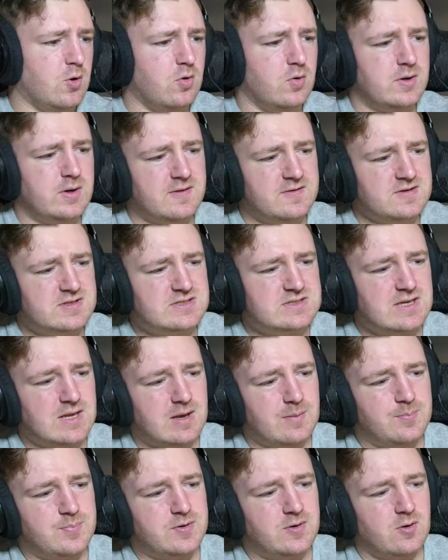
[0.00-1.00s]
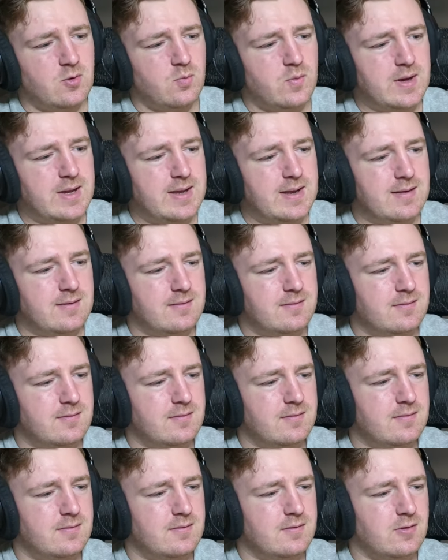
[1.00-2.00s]
Oh, another step. No way.
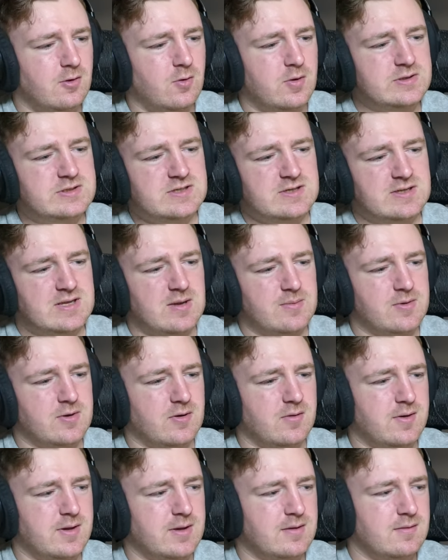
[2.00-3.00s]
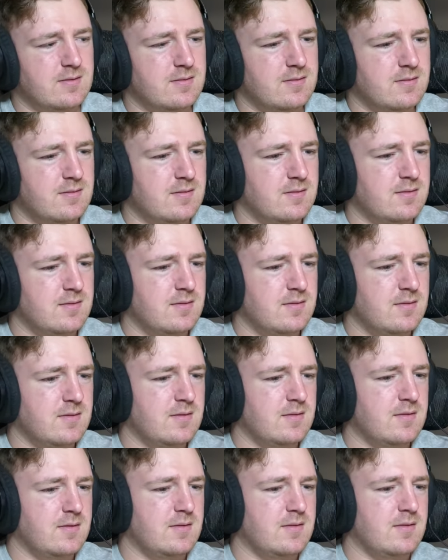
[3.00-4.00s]
Oh, he should have kept going. I
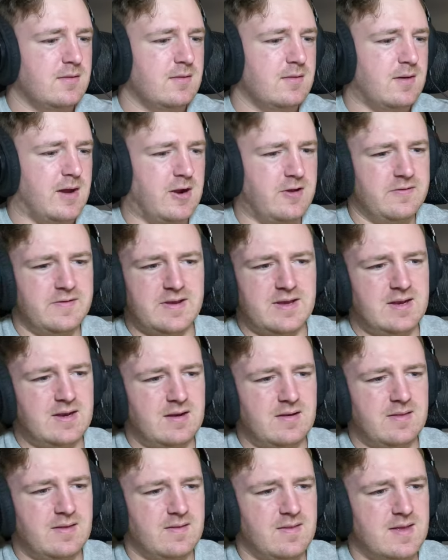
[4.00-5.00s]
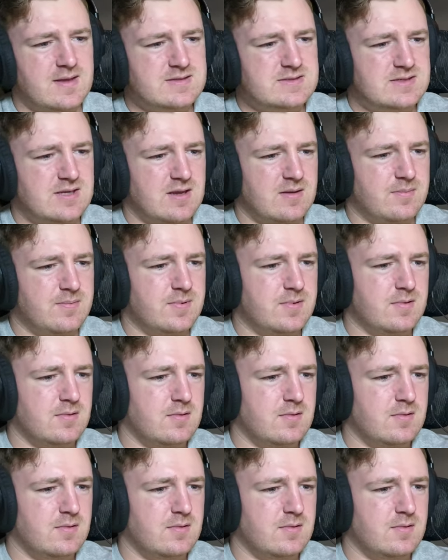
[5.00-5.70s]
don't think he needed that last step.